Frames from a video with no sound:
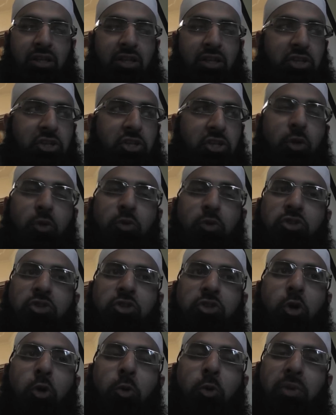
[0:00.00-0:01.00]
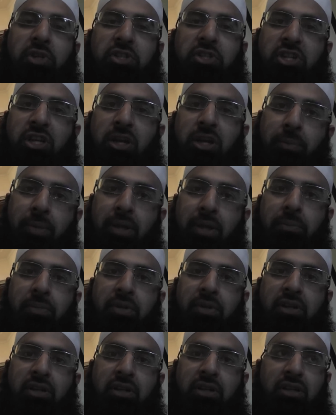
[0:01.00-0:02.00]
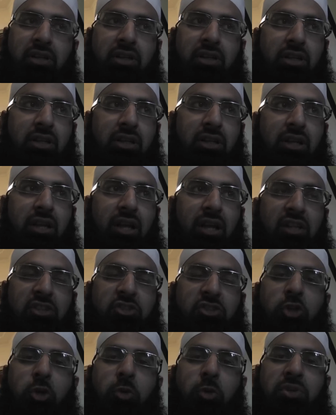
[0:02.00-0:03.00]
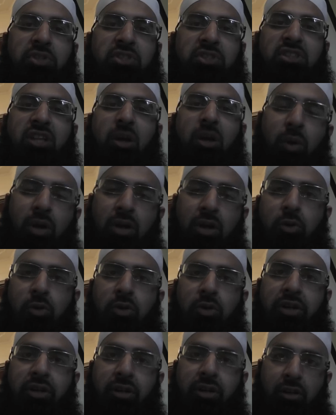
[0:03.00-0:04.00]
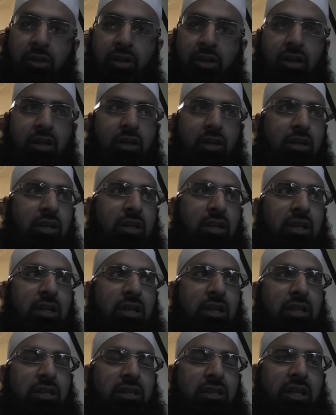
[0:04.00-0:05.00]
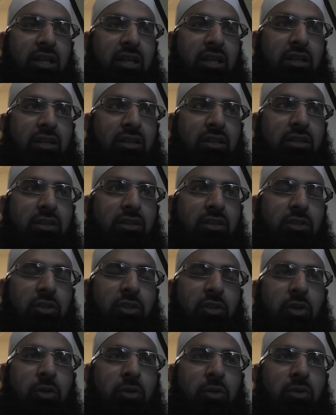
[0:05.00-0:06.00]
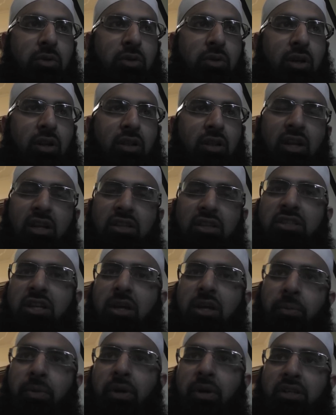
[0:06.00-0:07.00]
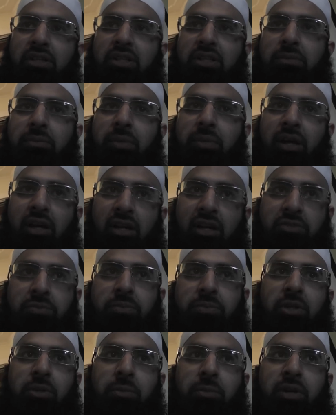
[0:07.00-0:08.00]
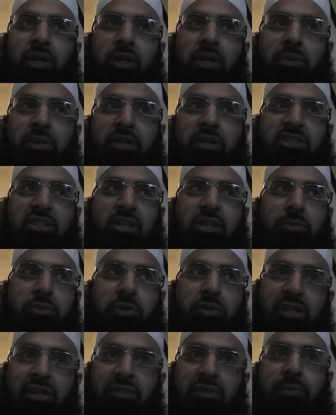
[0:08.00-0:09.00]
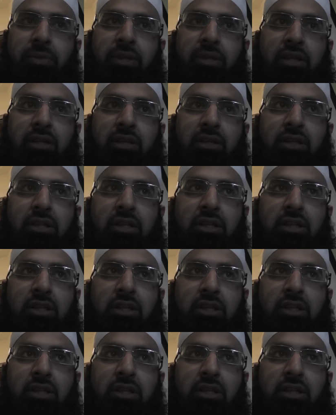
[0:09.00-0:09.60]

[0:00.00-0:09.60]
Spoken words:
it shows so much commitment and so much tawakkul in Allah that, you know, Allah's commanded my husband Ibrahim alayhi salam to leave me here.